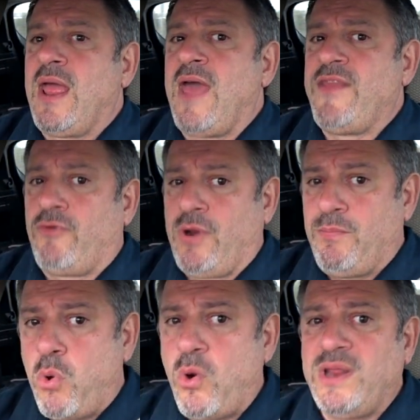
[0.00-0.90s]
And they're
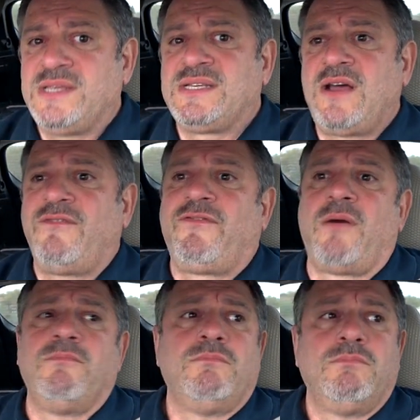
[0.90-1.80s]
reporting stuff
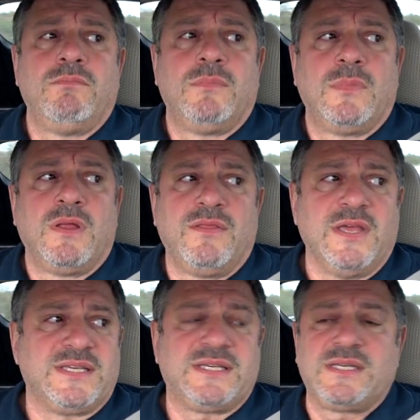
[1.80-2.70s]
from
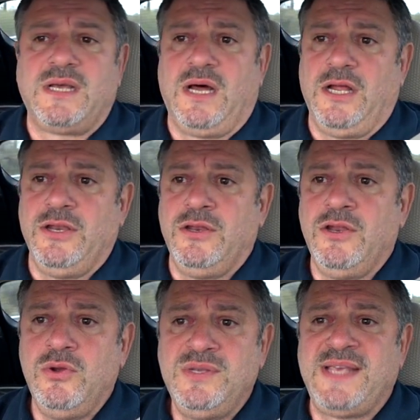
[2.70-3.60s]
this uh,
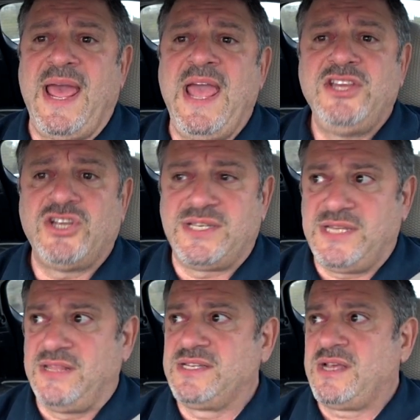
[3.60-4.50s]
news
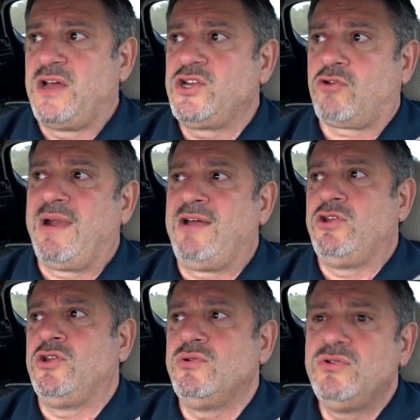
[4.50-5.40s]
agency, this
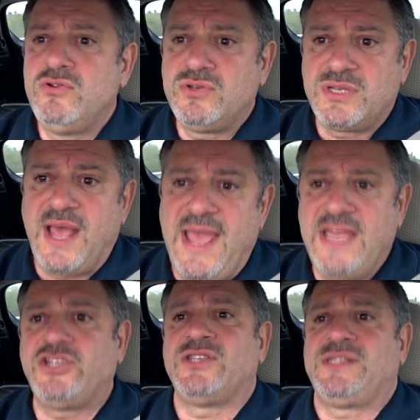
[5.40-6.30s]
underground news
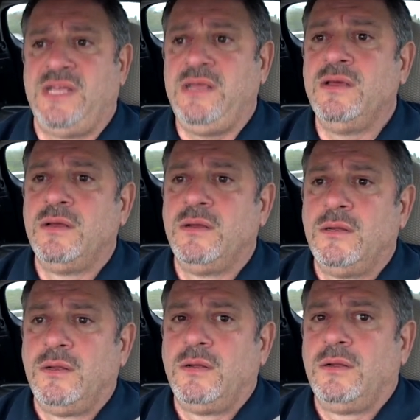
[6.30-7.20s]
agency
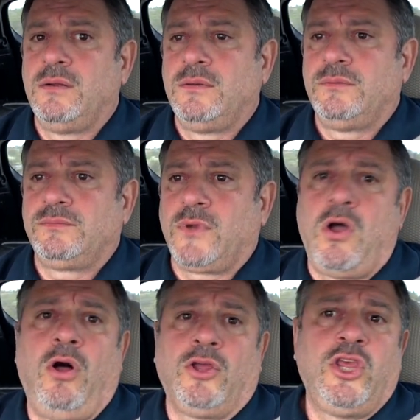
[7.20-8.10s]

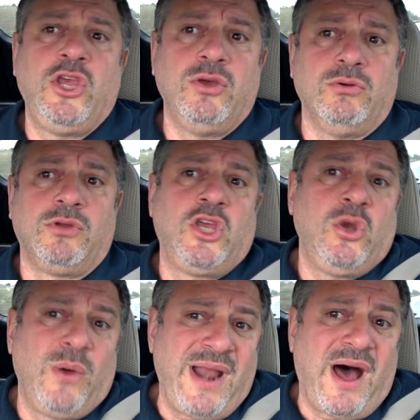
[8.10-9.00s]
called Q,
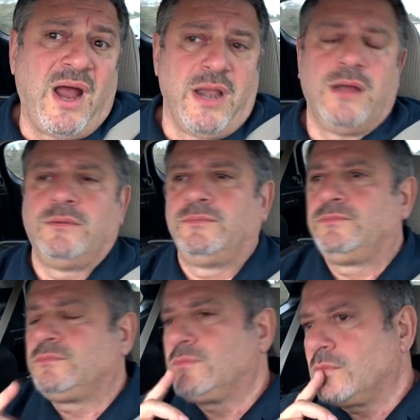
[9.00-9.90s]
QAnon.
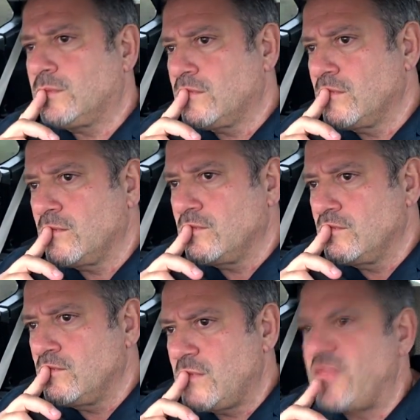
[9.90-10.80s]

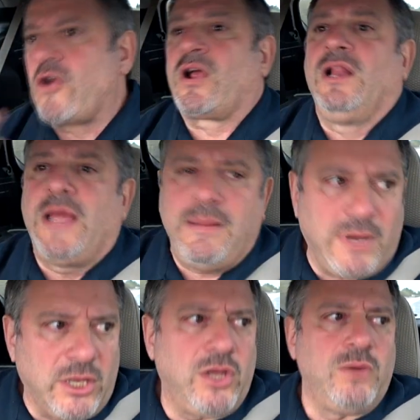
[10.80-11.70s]
They're
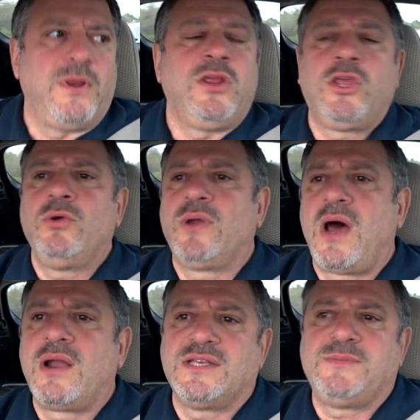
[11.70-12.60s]
claiming Q,
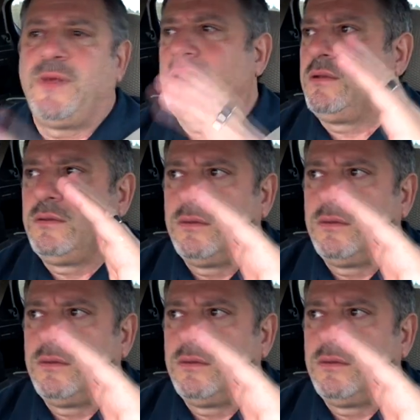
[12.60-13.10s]
QAnon has been